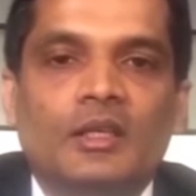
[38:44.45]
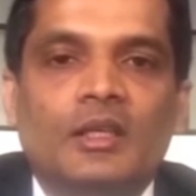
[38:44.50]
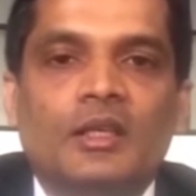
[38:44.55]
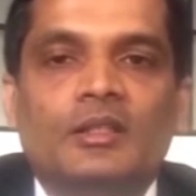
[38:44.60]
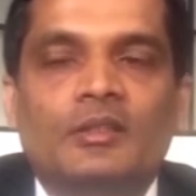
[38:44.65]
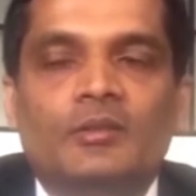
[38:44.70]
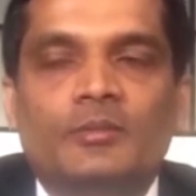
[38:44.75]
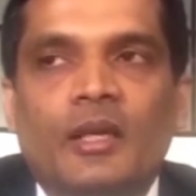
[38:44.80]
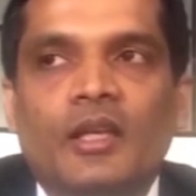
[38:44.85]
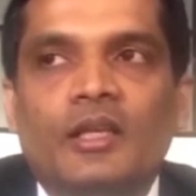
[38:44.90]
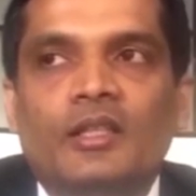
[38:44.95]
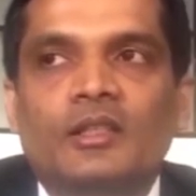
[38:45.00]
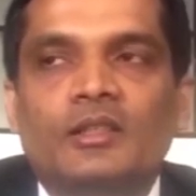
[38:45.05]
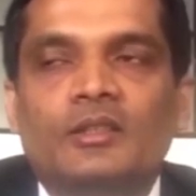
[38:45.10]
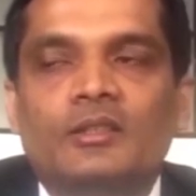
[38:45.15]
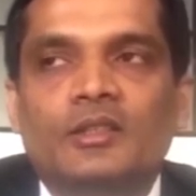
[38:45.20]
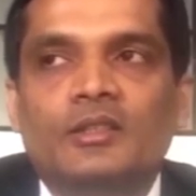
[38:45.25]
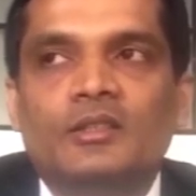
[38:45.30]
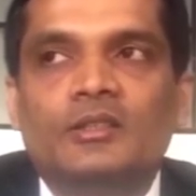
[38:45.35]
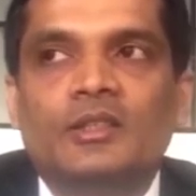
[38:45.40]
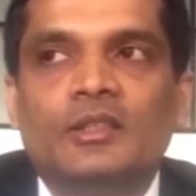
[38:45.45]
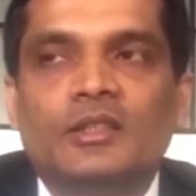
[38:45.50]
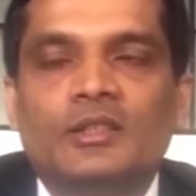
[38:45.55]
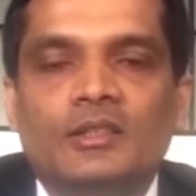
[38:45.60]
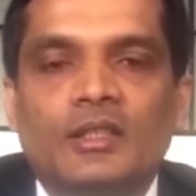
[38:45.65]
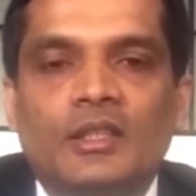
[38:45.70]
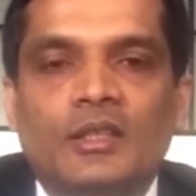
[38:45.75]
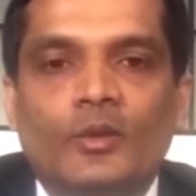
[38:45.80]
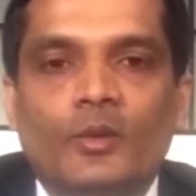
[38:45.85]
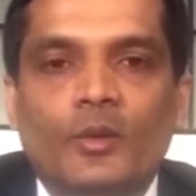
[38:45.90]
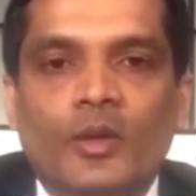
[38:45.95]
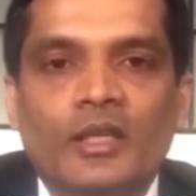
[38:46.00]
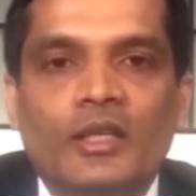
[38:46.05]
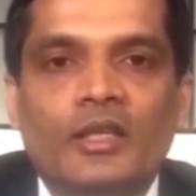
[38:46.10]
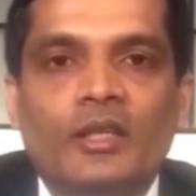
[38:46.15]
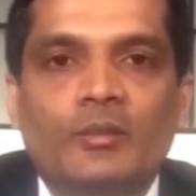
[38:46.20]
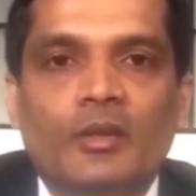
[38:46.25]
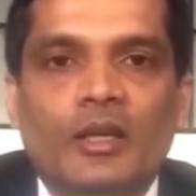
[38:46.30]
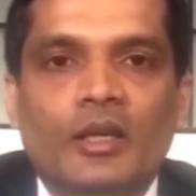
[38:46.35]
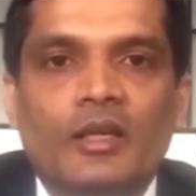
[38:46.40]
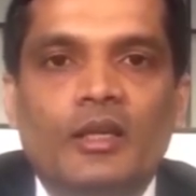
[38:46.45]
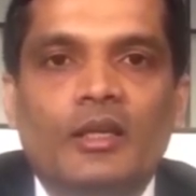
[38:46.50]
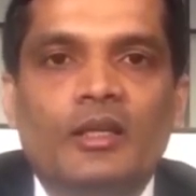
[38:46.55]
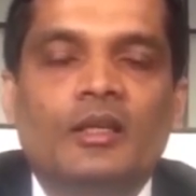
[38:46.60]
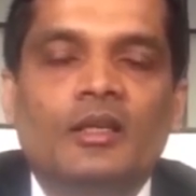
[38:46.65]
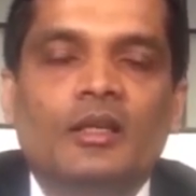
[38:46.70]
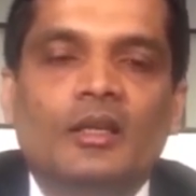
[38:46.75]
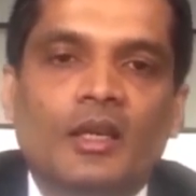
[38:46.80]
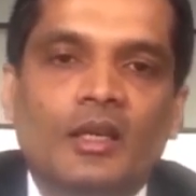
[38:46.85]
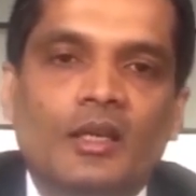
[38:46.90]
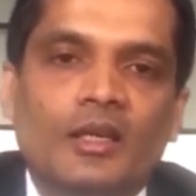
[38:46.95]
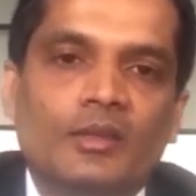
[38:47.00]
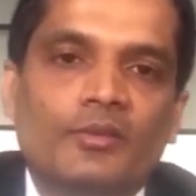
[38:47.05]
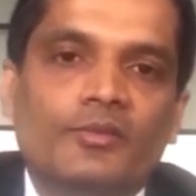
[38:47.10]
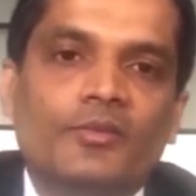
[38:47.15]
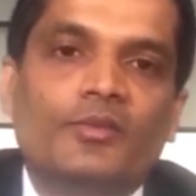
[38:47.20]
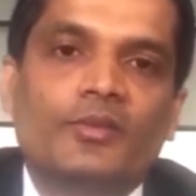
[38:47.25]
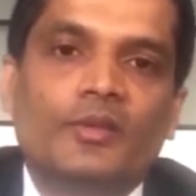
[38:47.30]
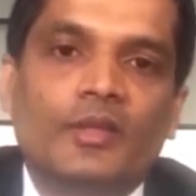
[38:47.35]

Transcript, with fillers: With today's technology and a decently